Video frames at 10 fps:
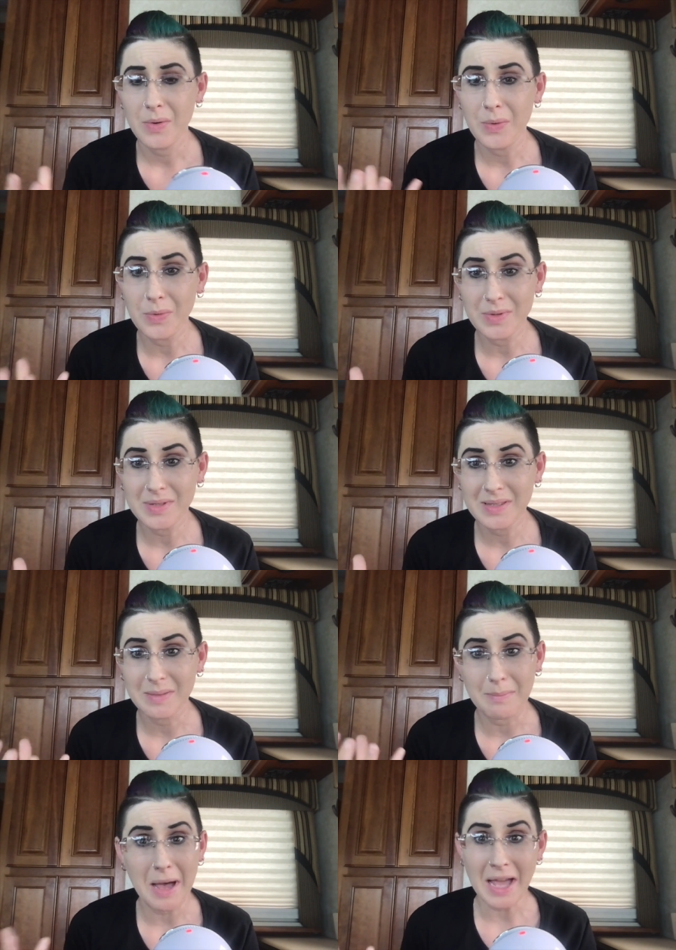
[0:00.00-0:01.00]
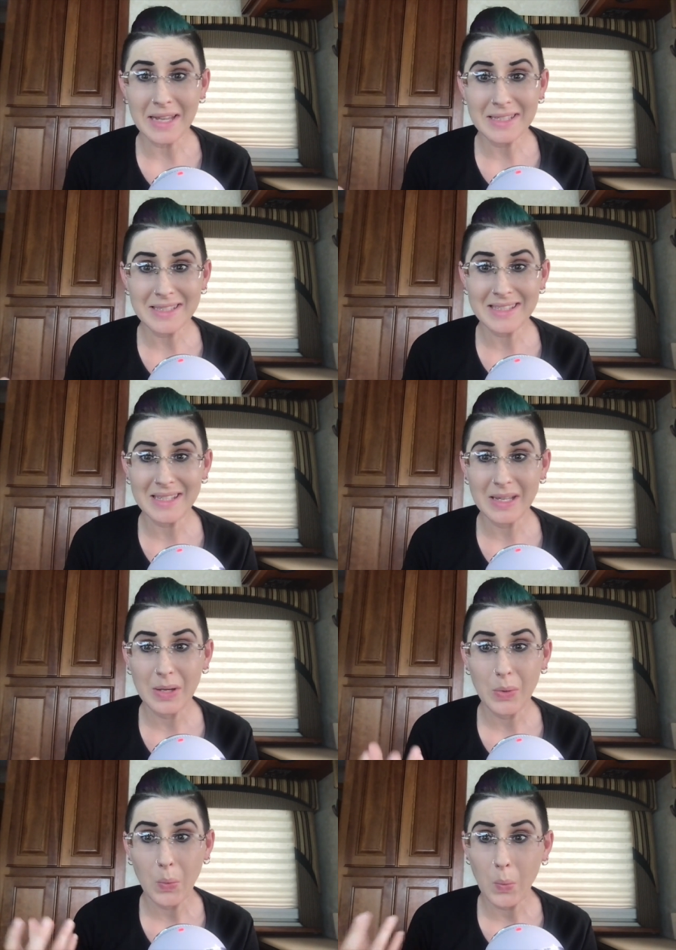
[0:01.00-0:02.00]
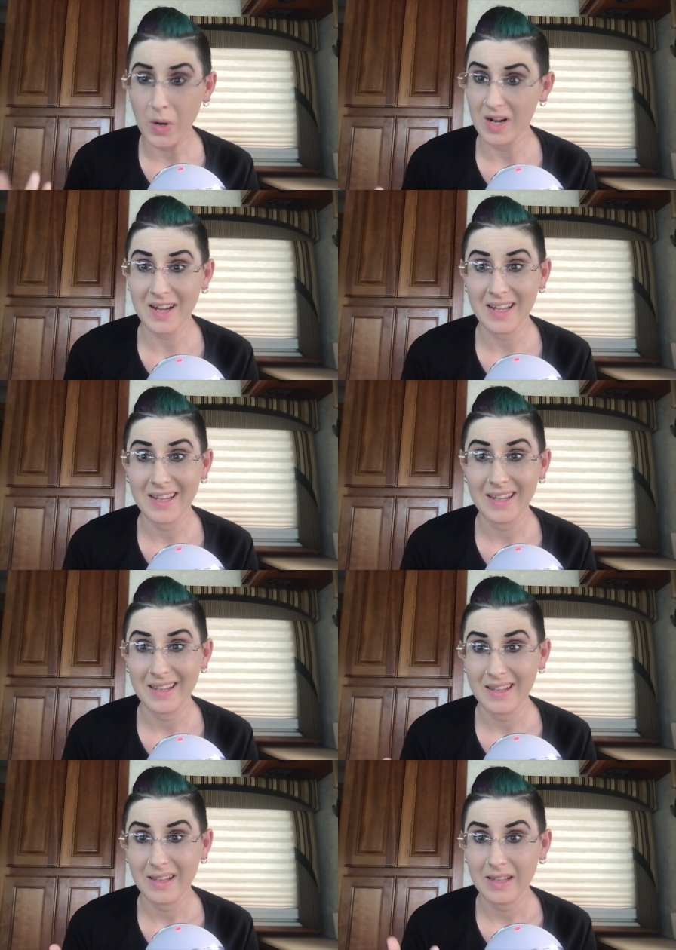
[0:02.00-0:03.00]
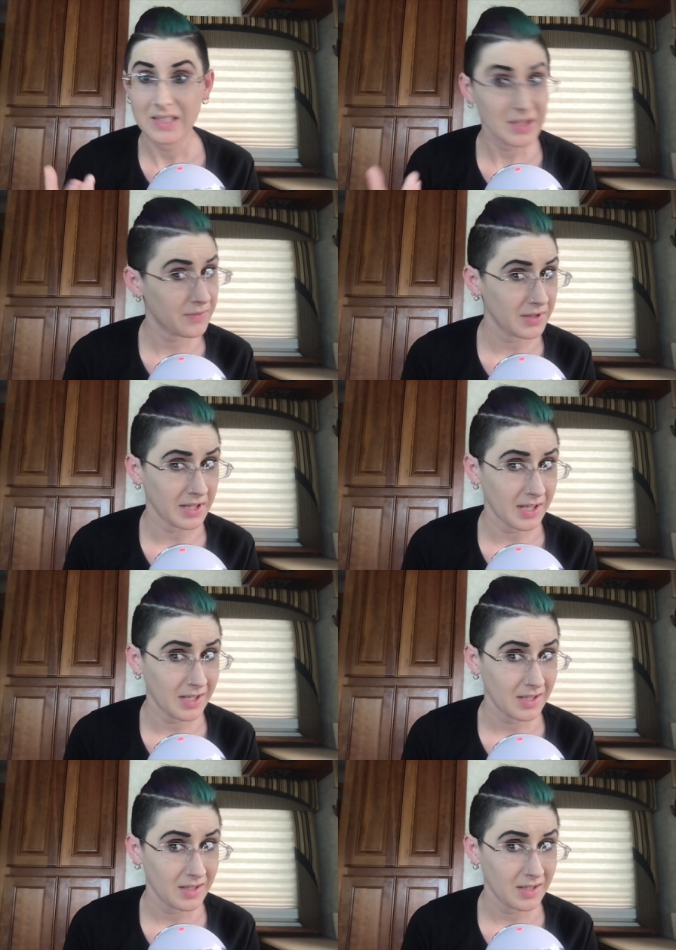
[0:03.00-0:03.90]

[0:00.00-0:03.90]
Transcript: whose minds work differently.